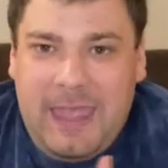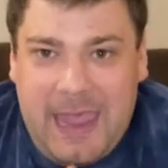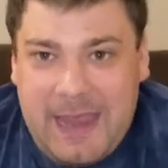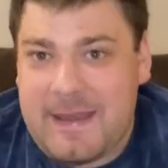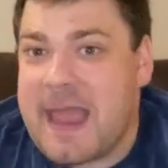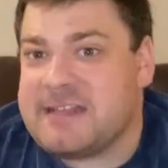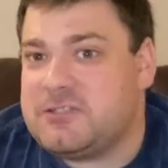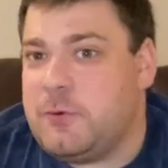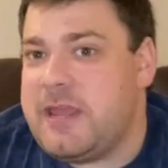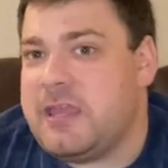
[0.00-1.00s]
And
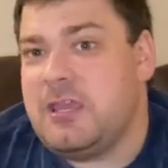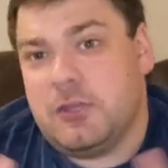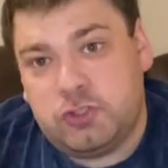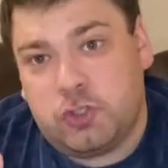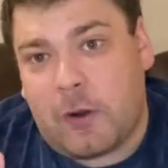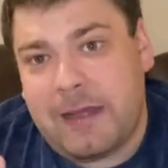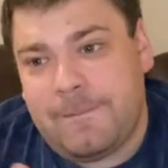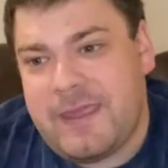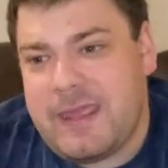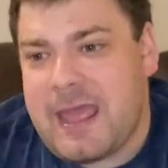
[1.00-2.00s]
next week,
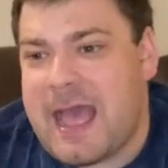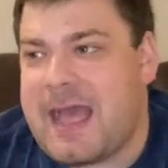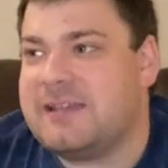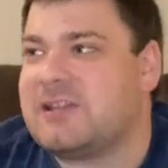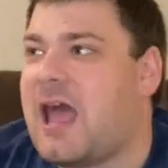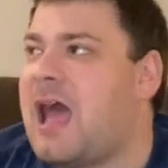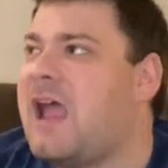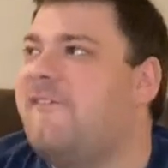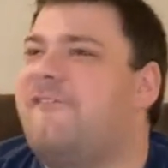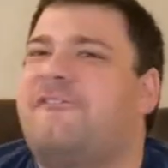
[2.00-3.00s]
join me as
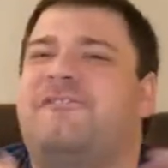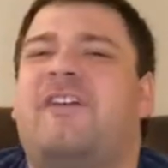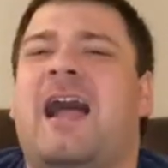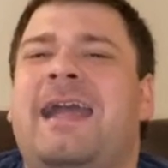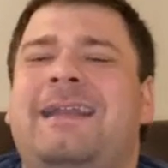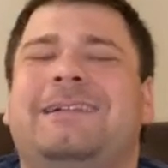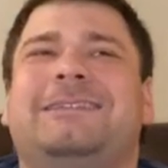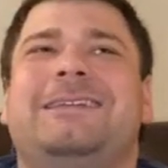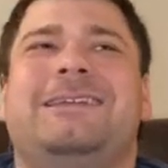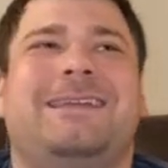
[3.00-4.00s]
I
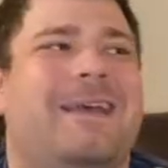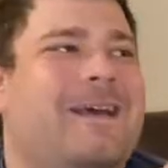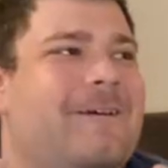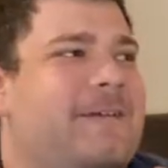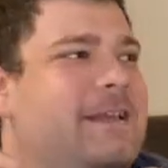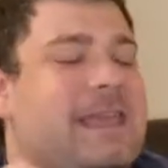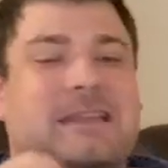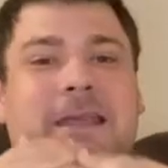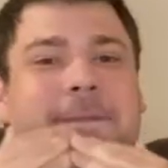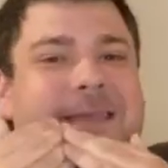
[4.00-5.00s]
finally
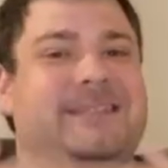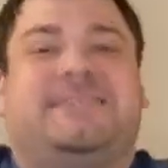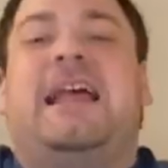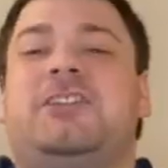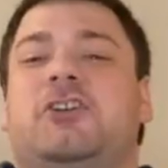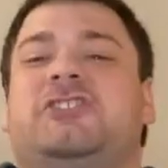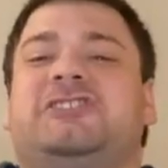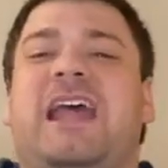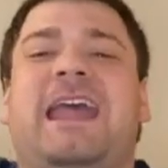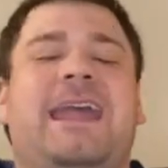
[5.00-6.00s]
get to be center
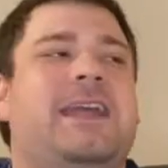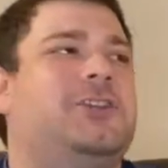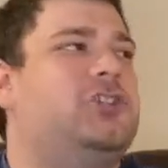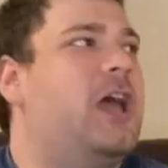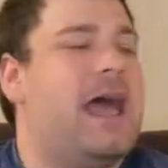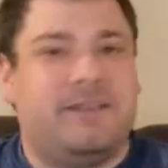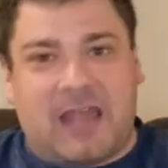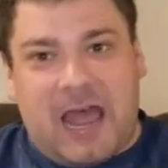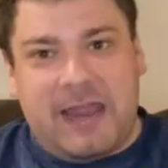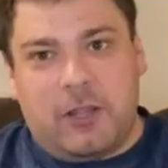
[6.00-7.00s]
stage as
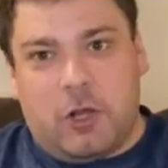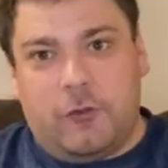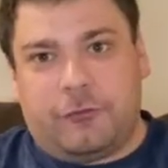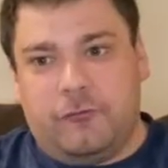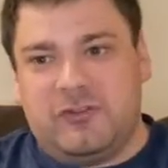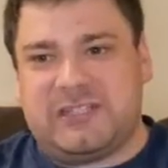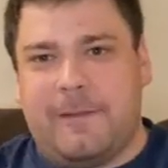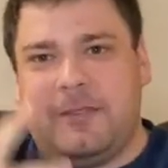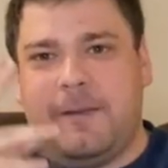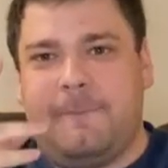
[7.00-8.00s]
I go through
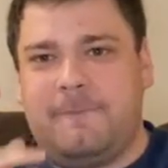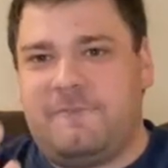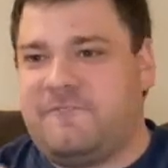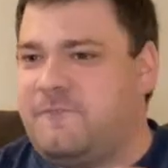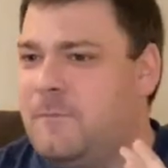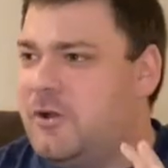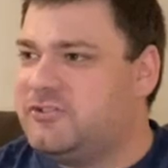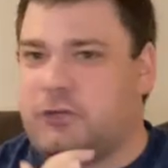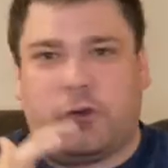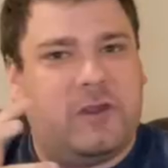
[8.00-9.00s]
some of the
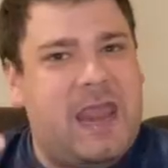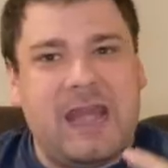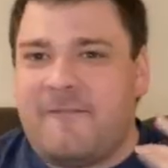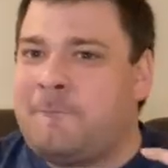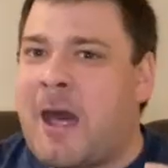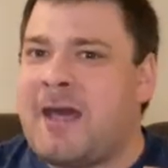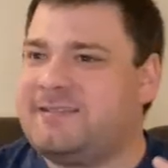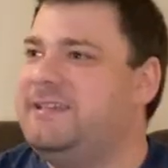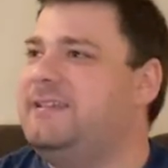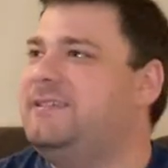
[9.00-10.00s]
most creative
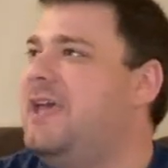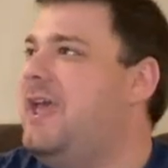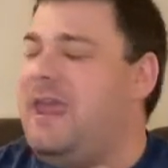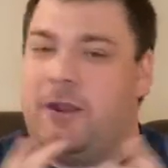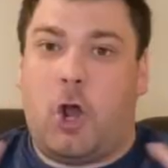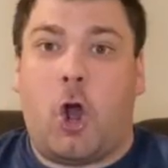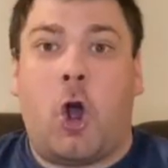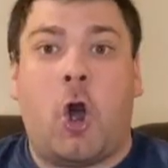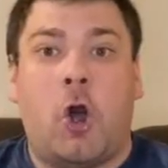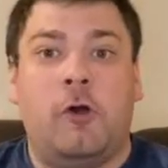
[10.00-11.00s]
bosses in
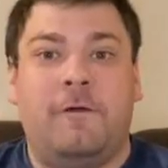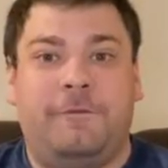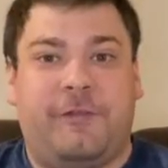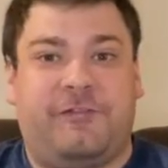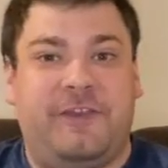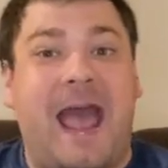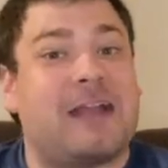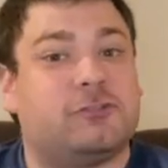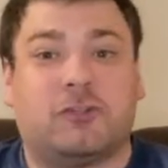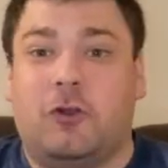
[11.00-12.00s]
all of the
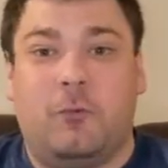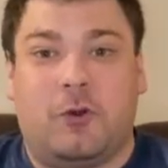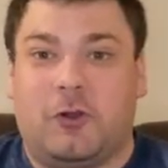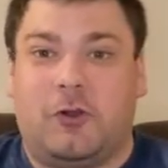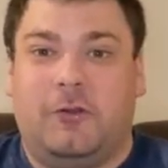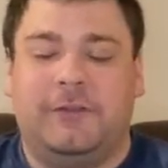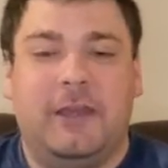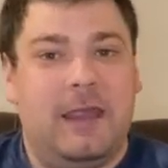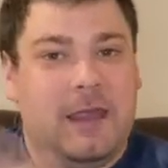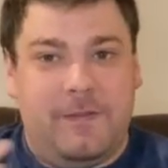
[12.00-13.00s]
theatrical world.
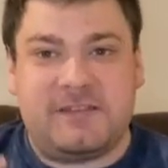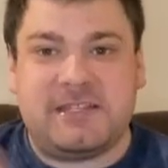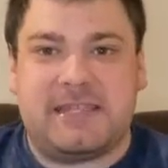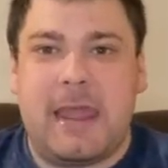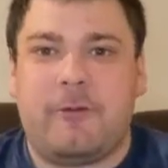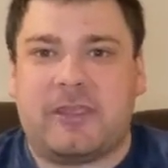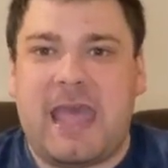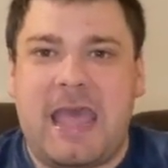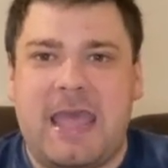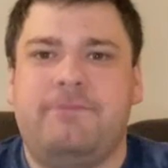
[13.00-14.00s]
This is
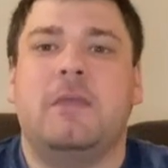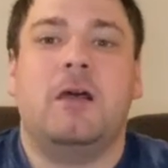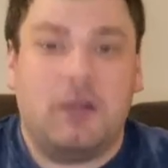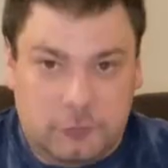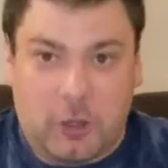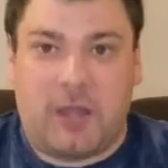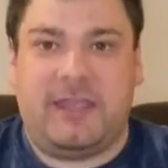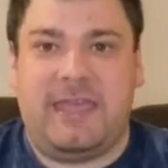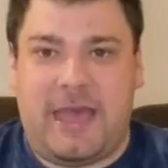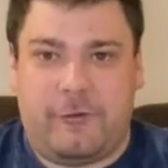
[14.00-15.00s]
GamerK,
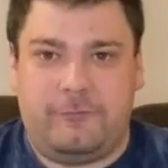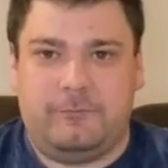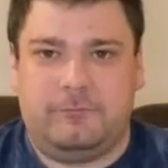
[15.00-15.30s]
logging out.